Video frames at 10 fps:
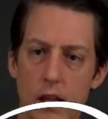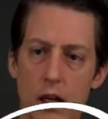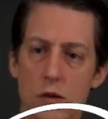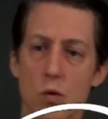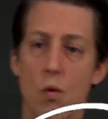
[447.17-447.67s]

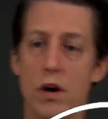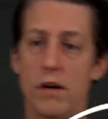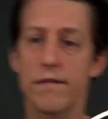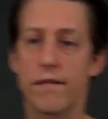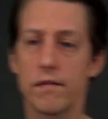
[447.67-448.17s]
So what
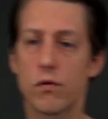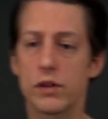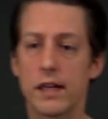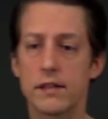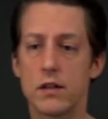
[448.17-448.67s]
are
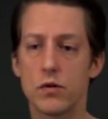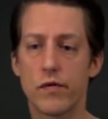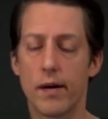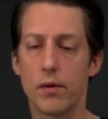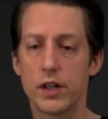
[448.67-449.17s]
vortex-induced
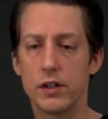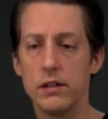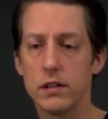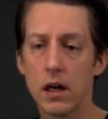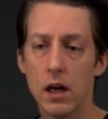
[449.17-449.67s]

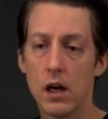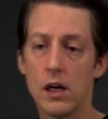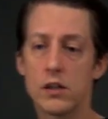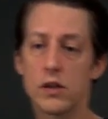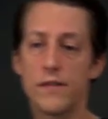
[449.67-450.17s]
vibrations?
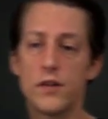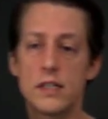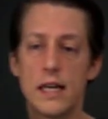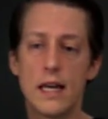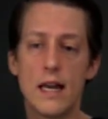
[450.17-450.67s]
So if you
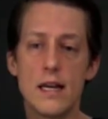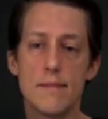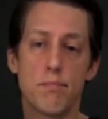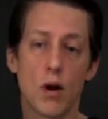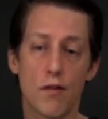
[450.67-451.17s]
take any
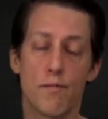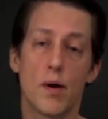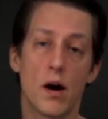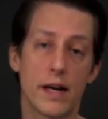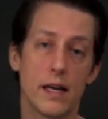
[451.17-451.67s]
bluff
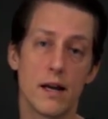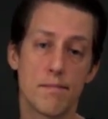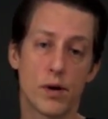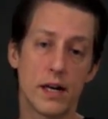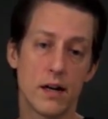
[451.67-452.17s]
body and
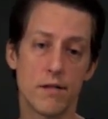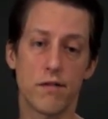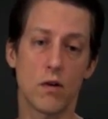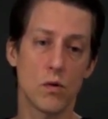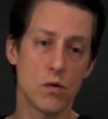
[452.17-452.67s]
put it in a
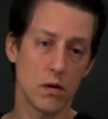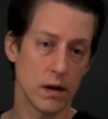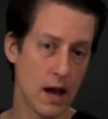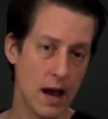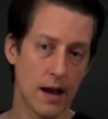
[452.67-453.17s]
flow
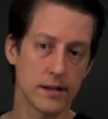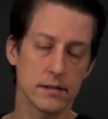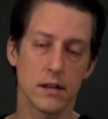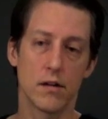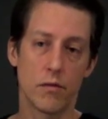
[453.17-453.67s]

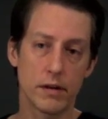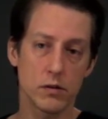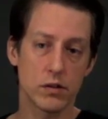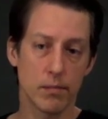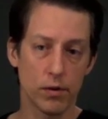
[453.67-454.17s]
at a
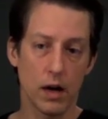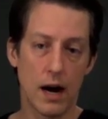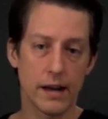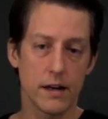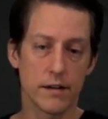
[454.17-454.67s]
Reynolds number
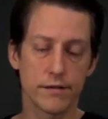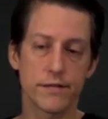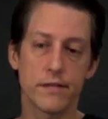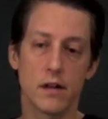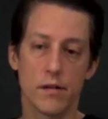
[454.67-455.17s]
high
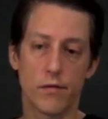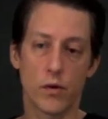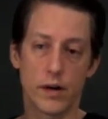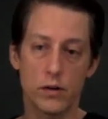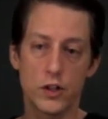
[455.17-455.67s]
enough
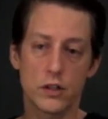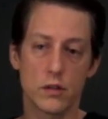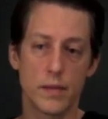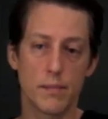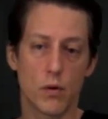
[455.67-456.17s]
for inertia
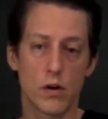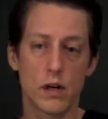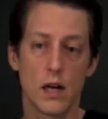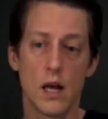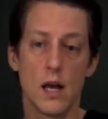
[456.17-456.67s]
to be
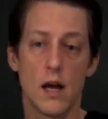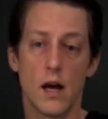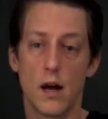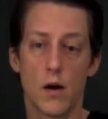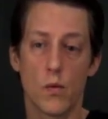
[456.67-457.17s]
important,
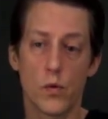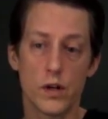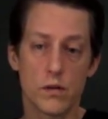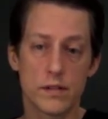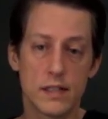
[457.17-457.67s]

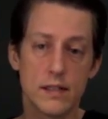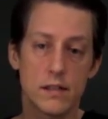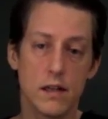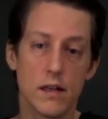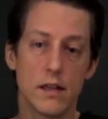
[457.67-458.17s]
what you'll see
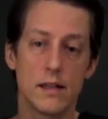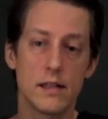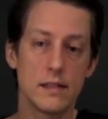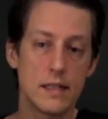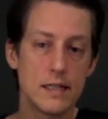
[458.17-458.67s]
is
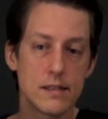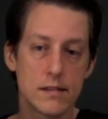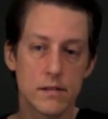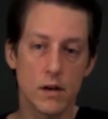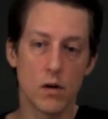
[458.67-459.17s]
these,